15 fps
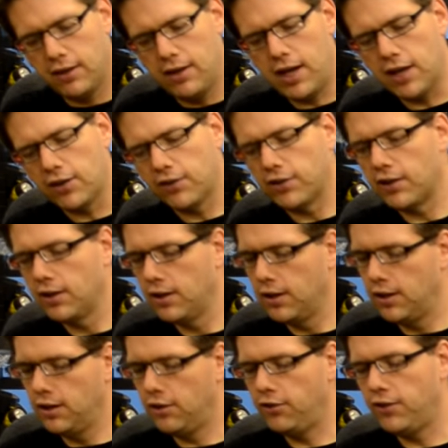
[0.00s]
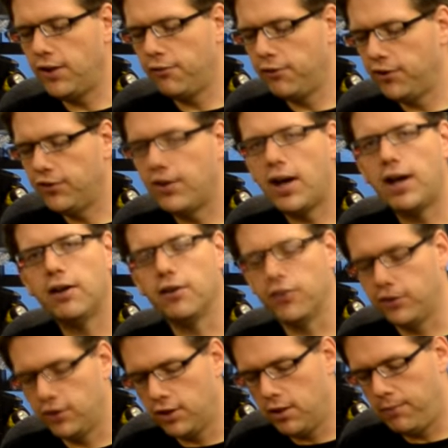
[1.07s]
Next, there's different
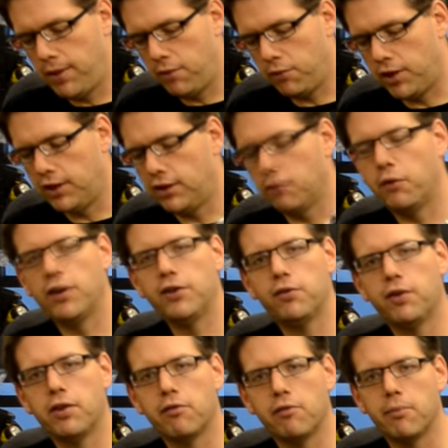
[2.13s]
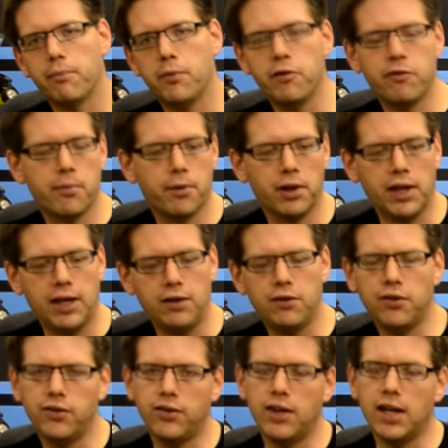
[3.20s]
styles. You may want the ones with the removable
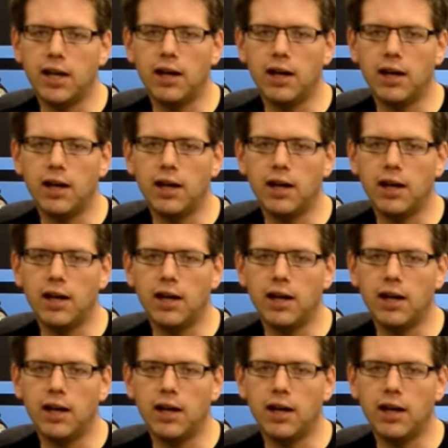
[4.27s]
handles. They